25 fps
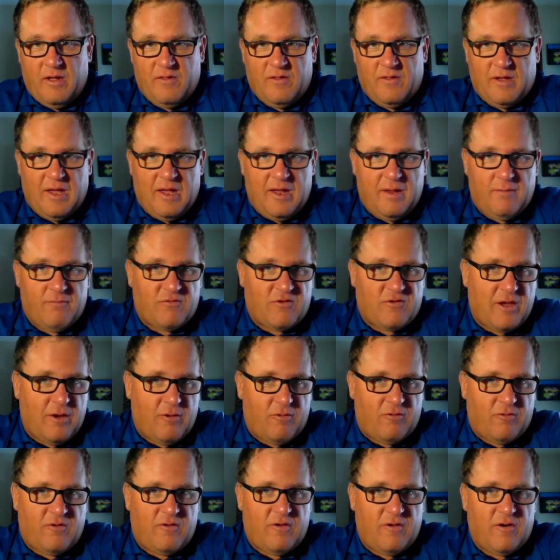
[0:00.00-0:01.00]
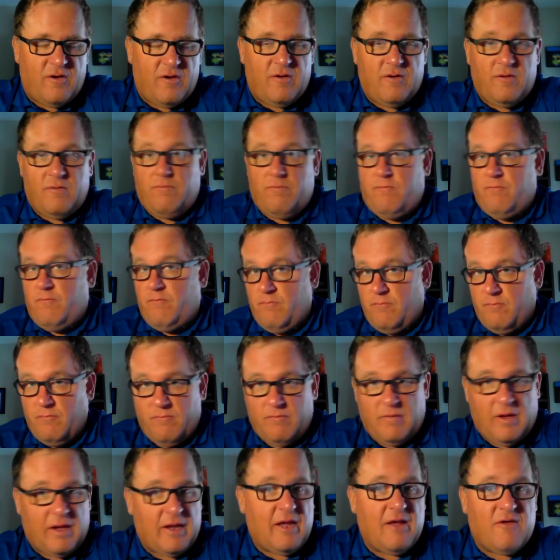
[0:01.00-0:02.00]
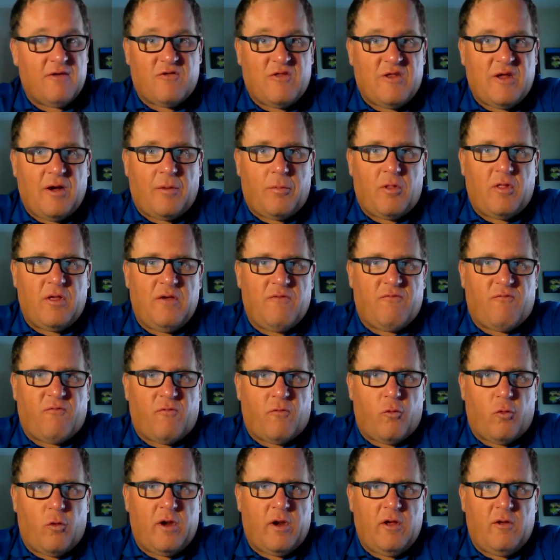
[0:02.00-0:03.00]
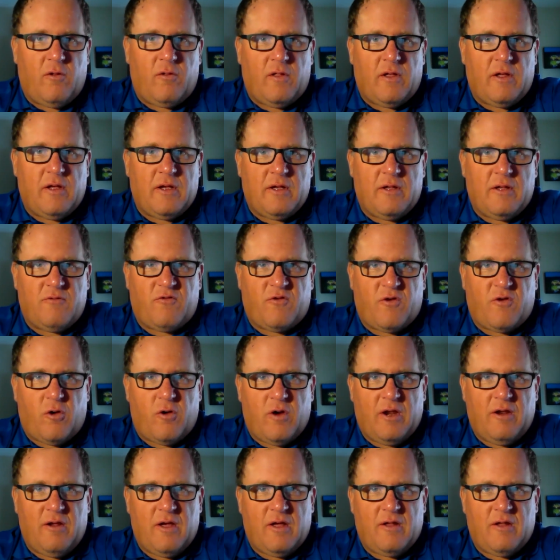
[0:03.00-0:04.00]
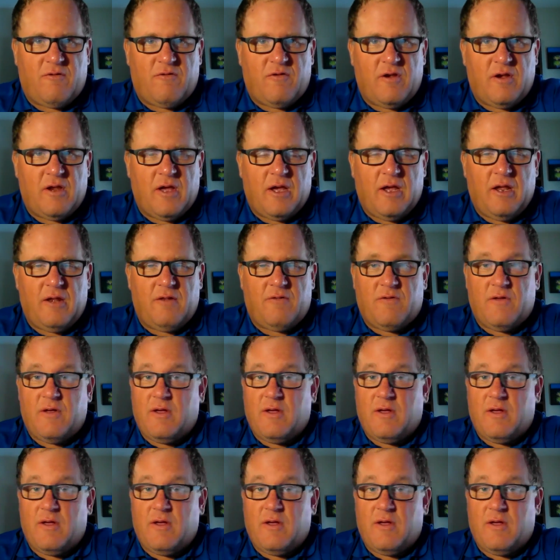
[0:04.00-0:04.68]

The games count, uh, I guess, doubly for real uh, starting uh, tonight.